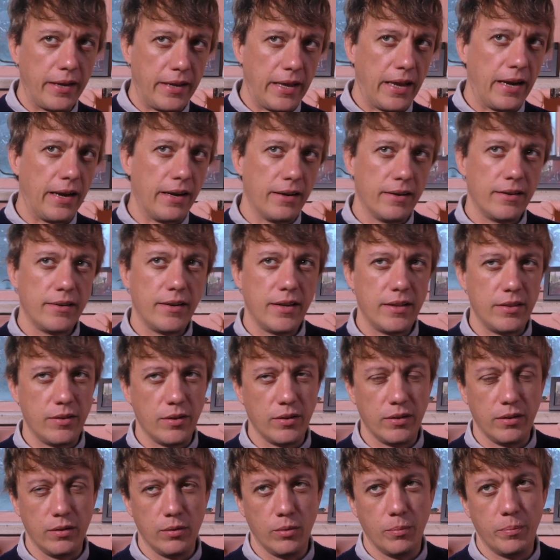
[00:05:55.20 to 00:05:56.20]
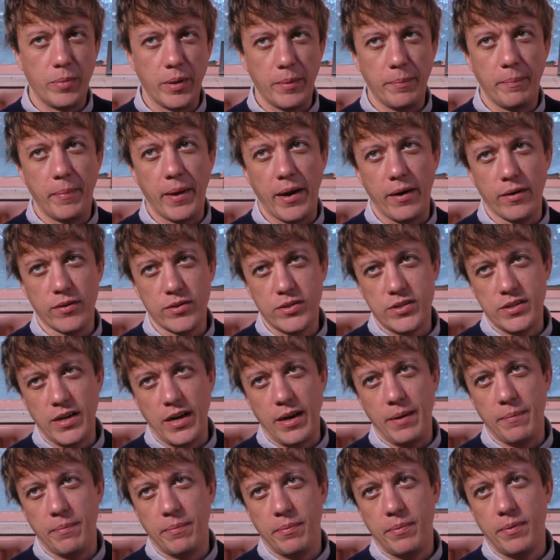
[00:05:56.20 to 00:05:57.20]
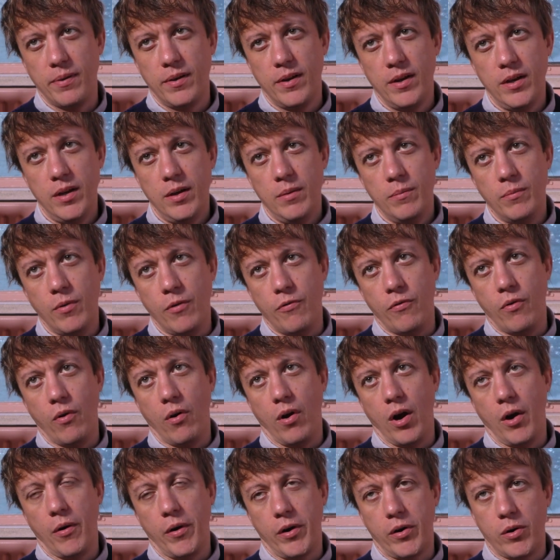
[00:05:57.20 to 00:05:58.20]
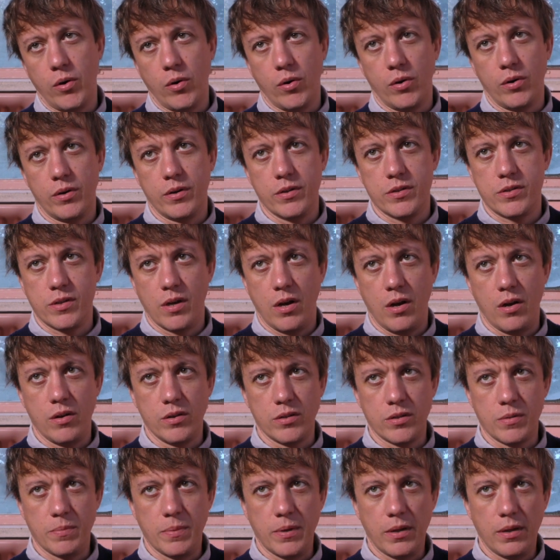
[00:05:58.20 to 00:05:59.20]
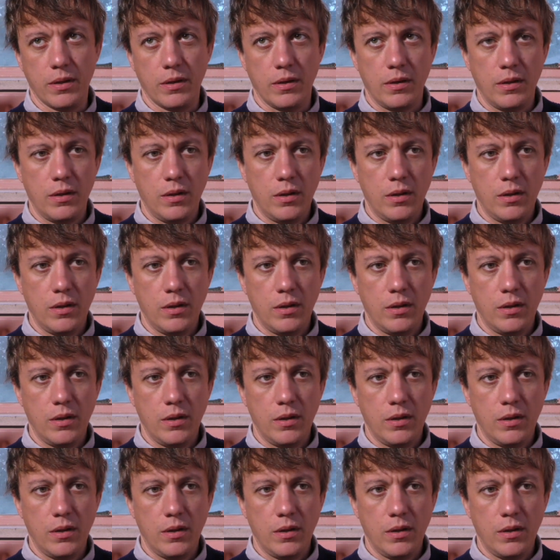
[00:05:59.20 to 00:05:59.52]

get it into a little bit better shape before I record the songs, but